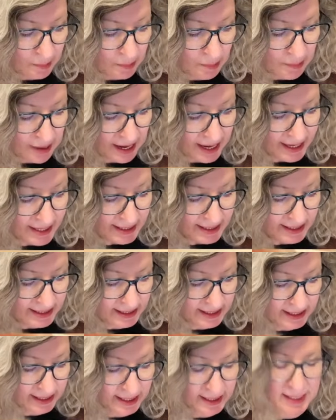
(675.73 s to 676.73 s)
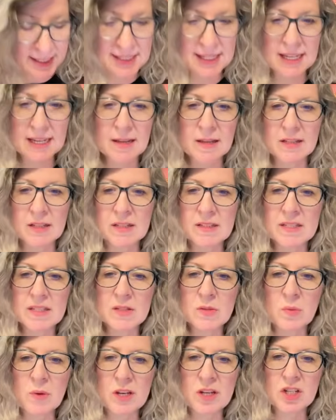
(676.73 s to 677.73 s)
paste and it's going to
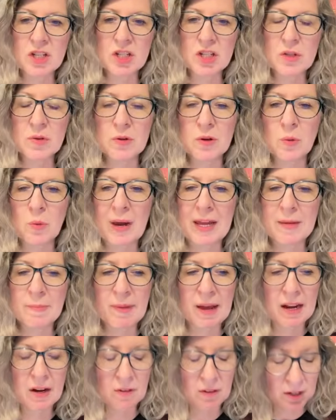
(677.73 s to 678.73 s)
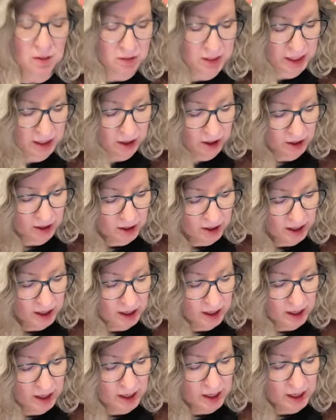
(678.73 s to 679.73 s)
switch to a white background here.
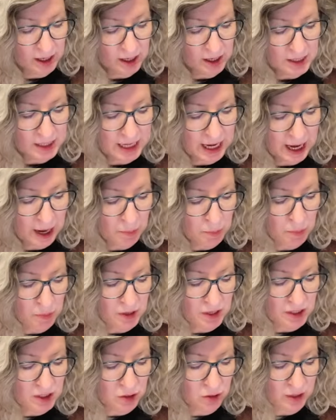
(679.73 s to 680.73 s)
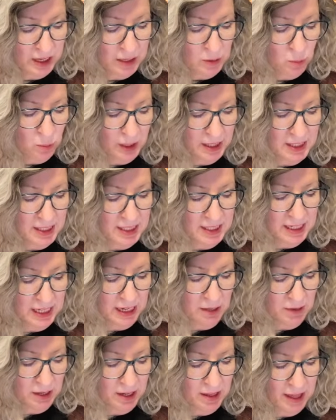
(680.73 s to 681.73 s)
Tap the screen once to get
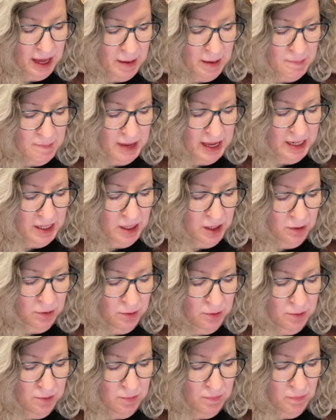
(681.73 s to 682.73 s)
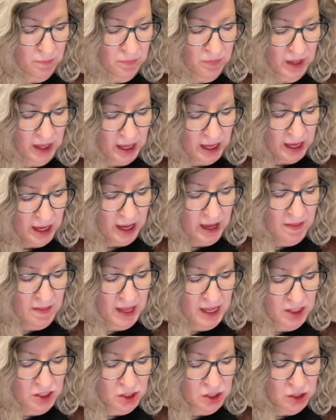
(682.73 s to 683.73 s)
rid of that menu, and
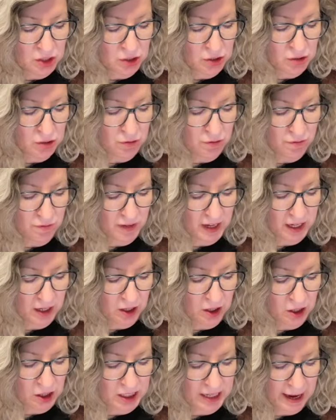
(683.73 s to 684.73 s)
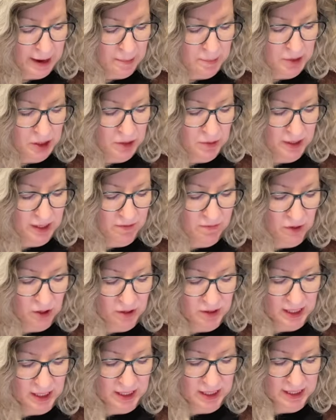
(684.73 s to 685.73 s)
then 2-finger tap to invert
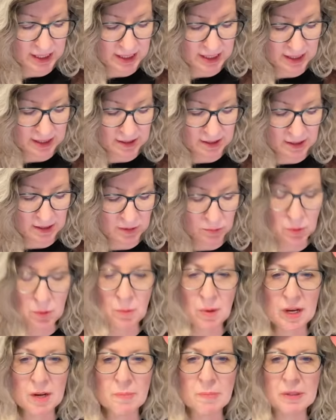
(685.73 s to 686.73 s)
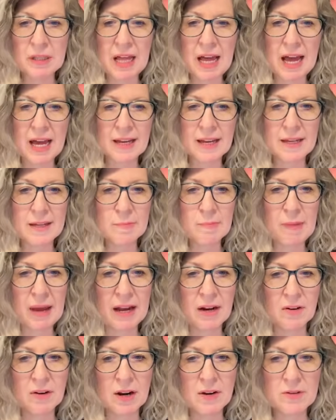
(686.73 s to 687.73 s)
this. We want a black
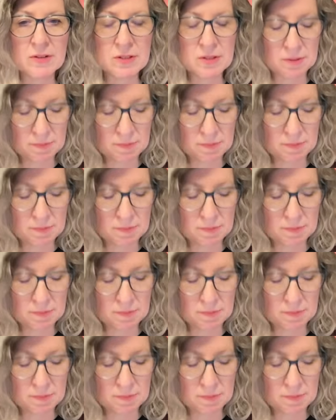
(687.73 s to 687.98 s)
background.